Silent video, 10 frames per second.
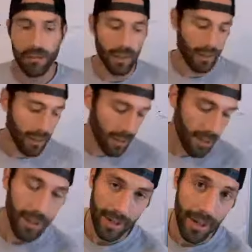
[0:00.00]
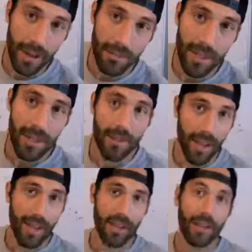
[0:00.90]
but on a calm day you
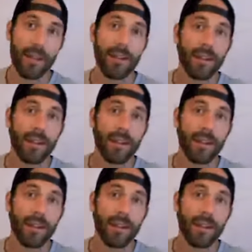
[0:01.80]
can.